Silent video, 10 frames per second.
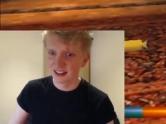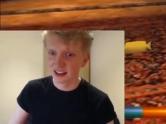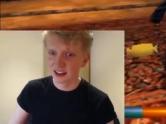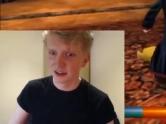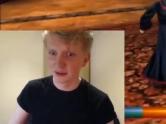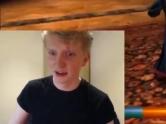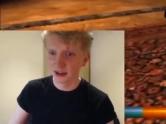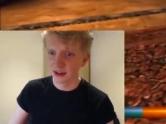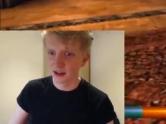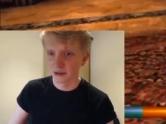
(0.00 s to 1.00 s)
Come here,
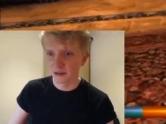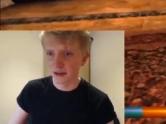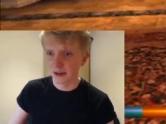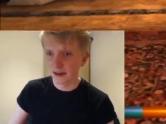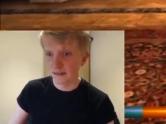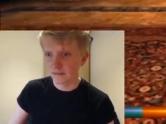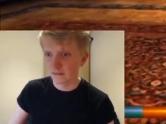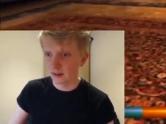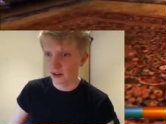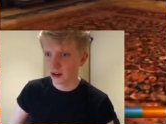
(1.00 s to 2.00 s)
you.
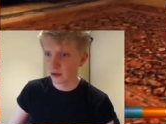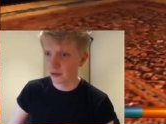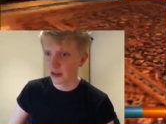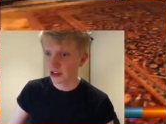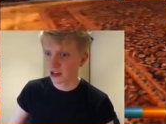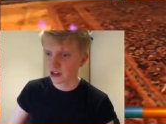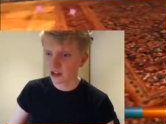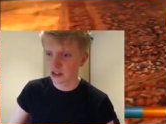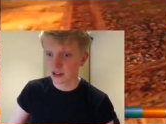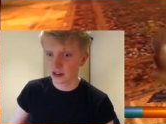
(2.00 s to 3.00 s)
Oh, you bitch.
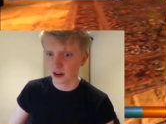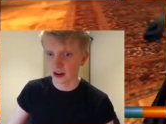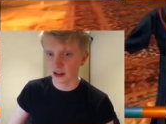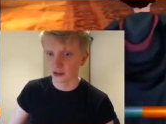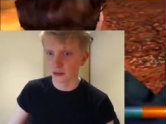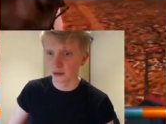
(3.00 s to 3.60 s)
You're not allowed to